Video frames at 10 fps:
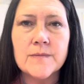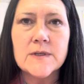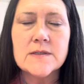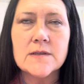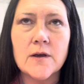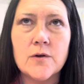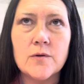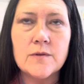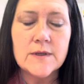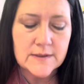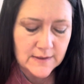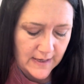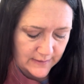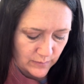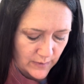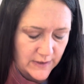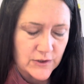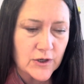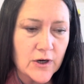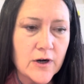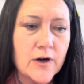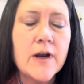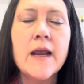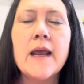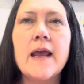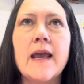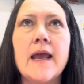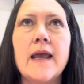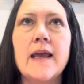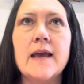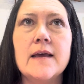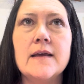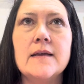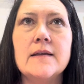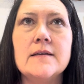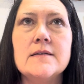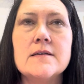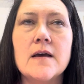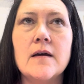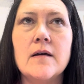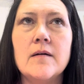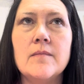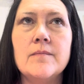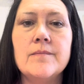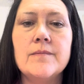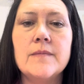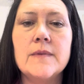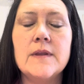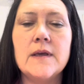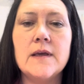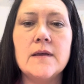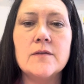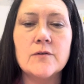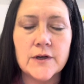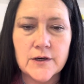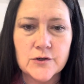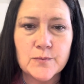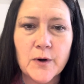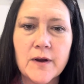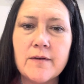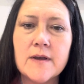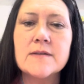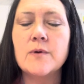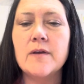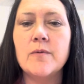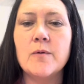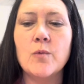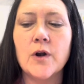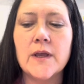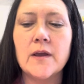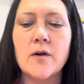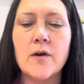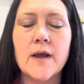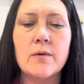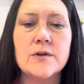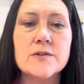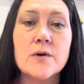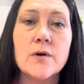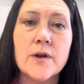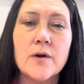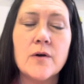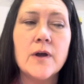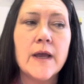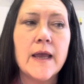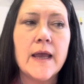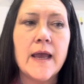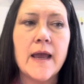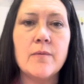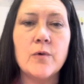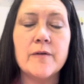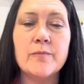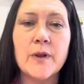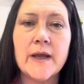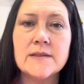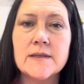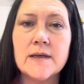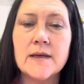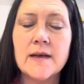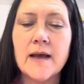So this last winter and the 3 years previous, we have been working on our soil and we planted.